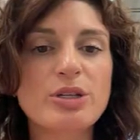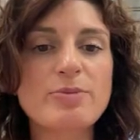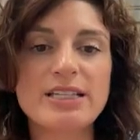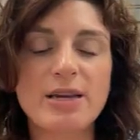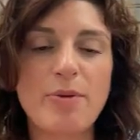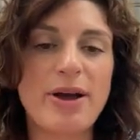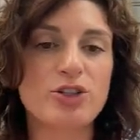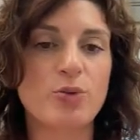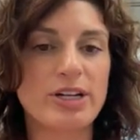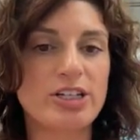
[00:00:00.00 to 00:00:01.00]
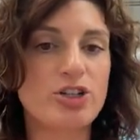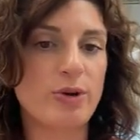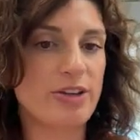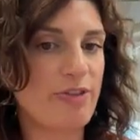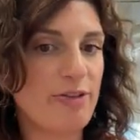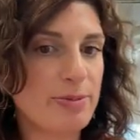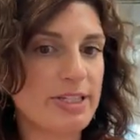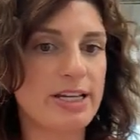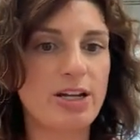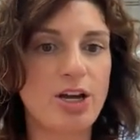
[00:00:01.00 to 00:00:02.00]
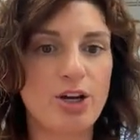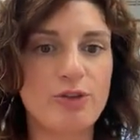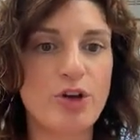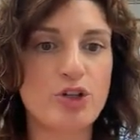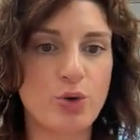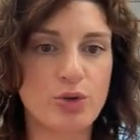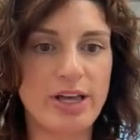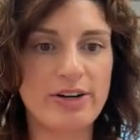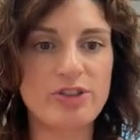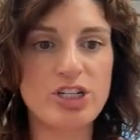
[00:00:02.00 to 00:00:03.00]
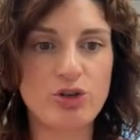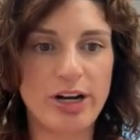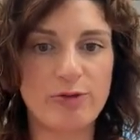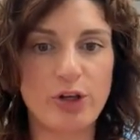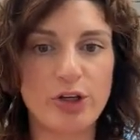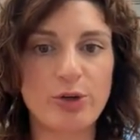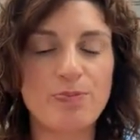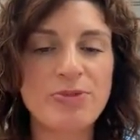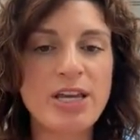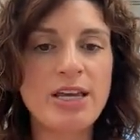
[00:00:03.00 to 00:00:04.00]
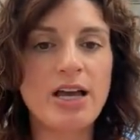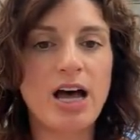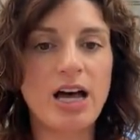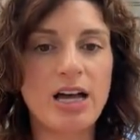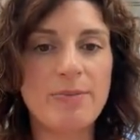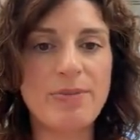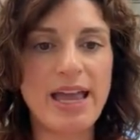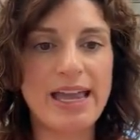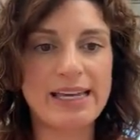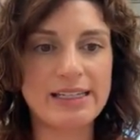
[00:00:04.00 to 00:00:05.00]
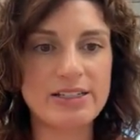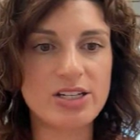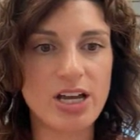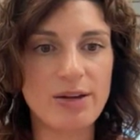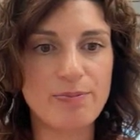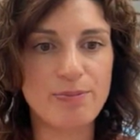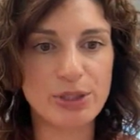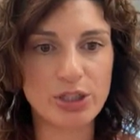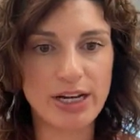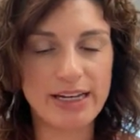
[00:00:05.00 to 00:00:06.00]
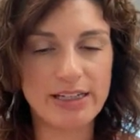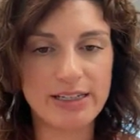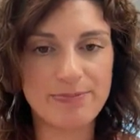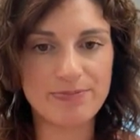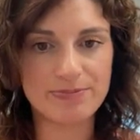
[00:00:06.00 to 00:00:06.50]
only makes up about 20 to 25% of total NFT trading volume. Um, and blur in um,